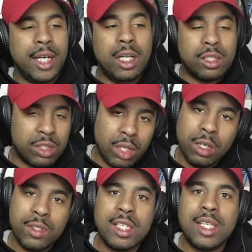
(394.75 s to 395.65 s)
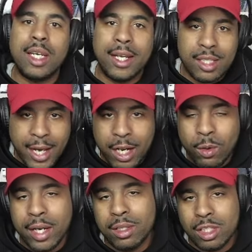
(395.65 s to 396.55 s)
He deserves to get a
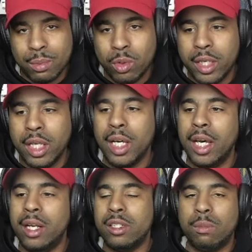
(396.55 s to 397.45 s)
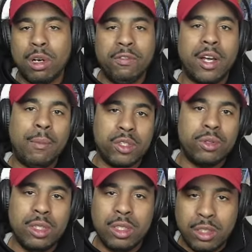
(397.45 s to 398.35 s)
title at this point, and it is a perfect
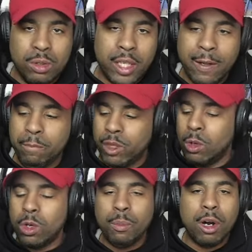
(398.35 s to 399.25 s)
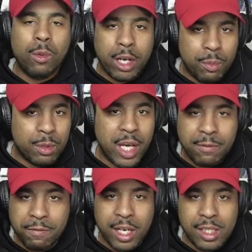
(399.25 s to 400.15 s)
opportunity to do that. Logan Paul will help him
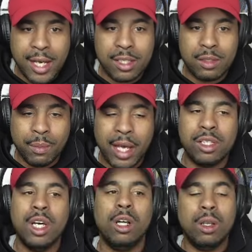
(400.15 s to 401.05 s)
have a fantastic match.